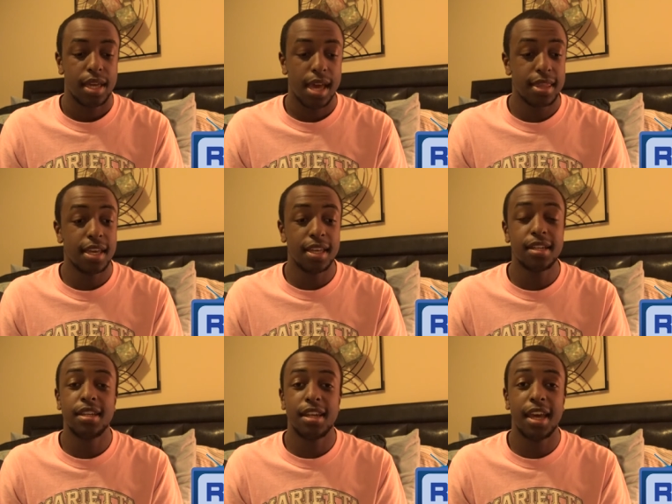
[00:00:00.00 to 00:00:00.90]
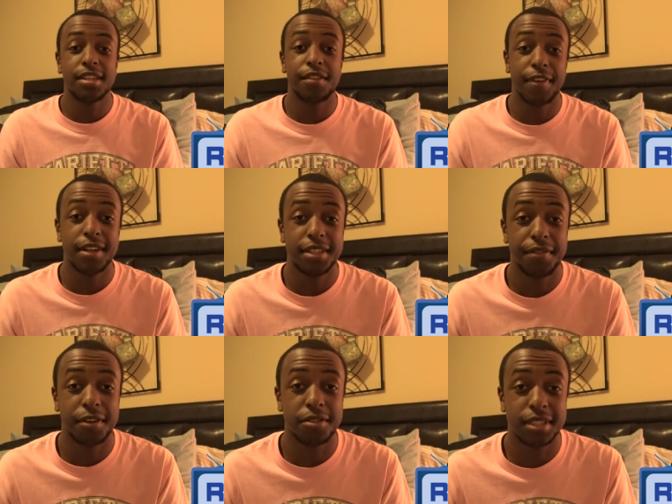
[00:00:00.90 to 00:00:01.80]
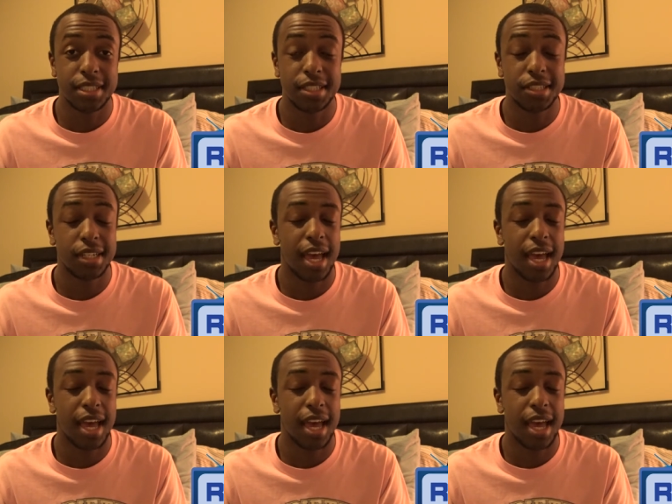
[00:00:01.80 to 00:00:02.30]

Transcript: at the end of the day, it's a very difficult decision.